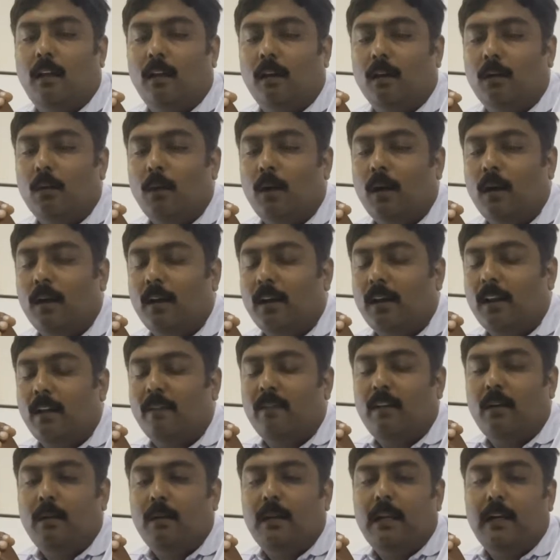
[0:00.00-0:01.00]
quantity
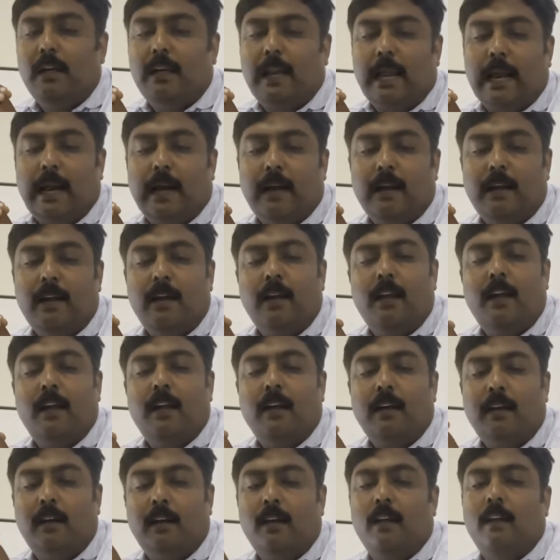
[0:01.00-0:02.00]
will get added,
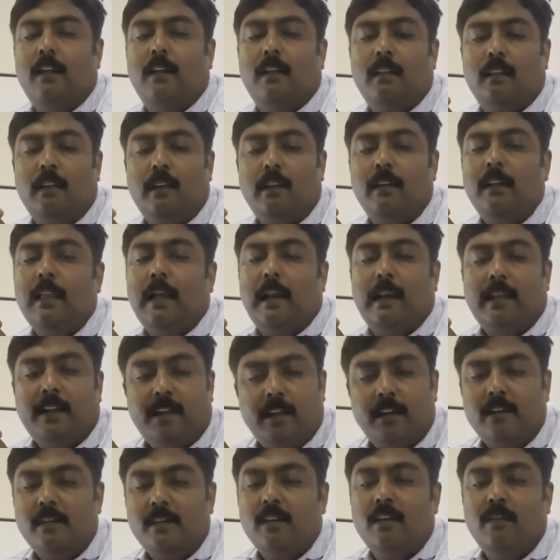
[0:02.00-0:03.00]
and then the
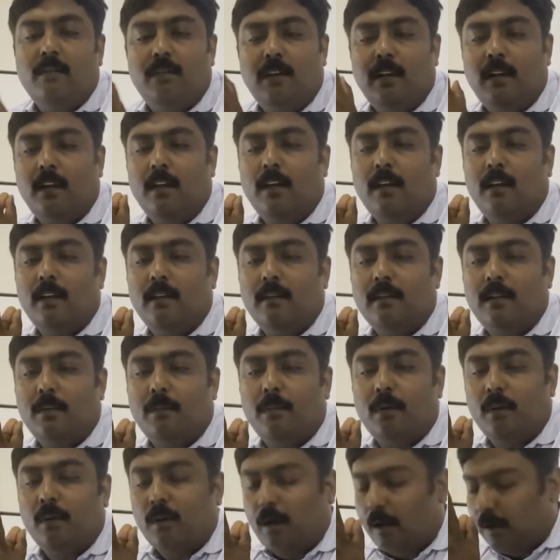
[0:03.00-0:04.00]
allocation
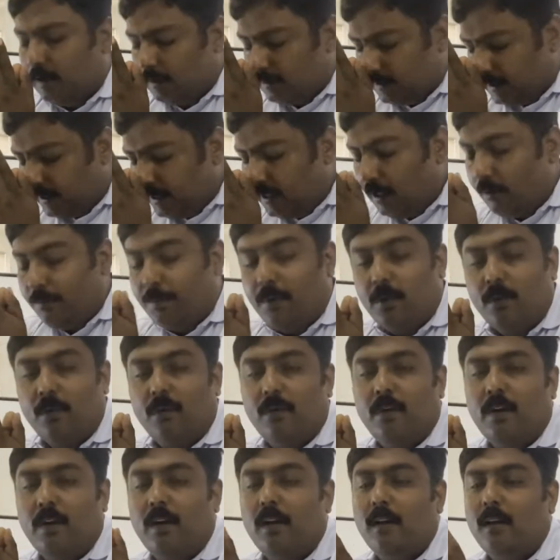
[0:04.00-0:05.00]
on a single PO
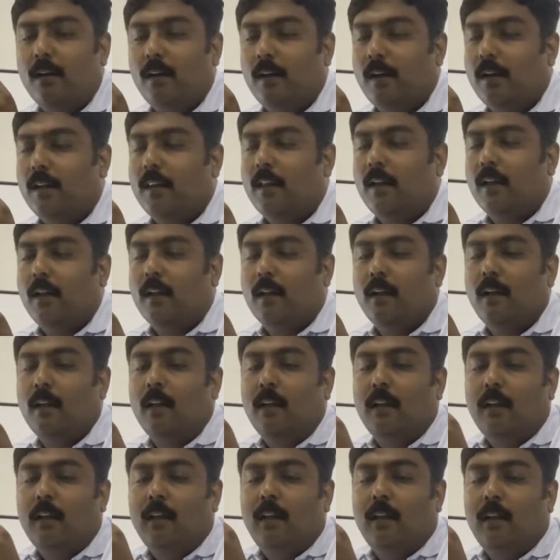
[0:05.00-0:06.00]
we will get the
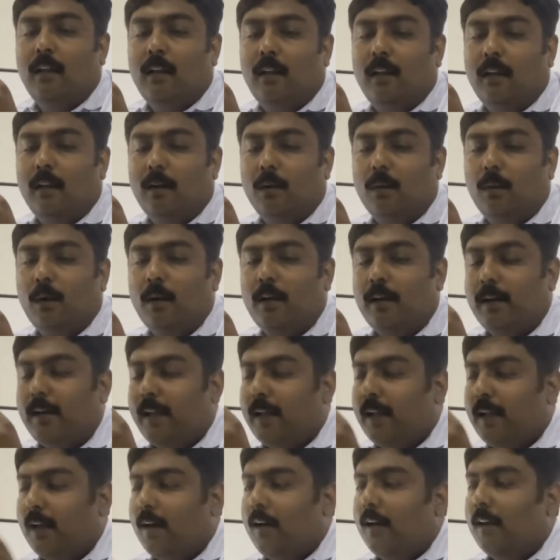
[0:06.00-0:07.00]

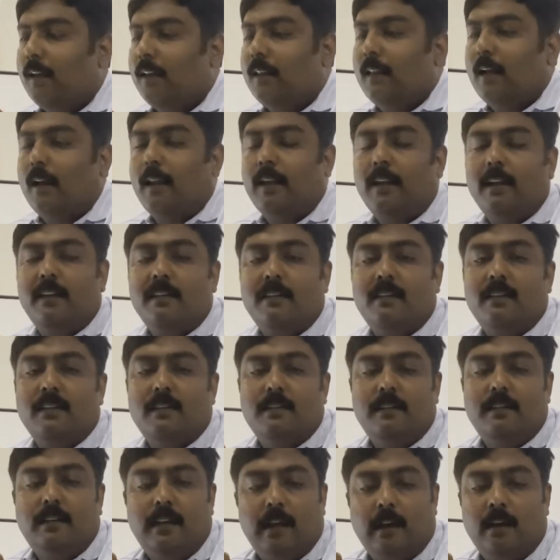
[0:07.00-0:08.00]
quantity, and the allocation
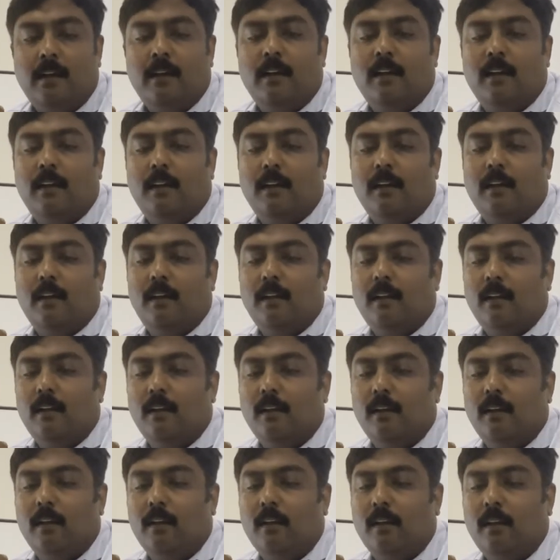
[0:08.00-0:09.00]
is done
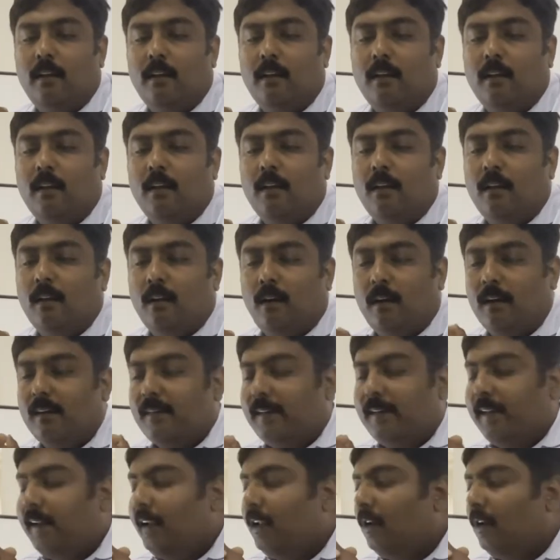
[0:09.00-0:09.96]
on a single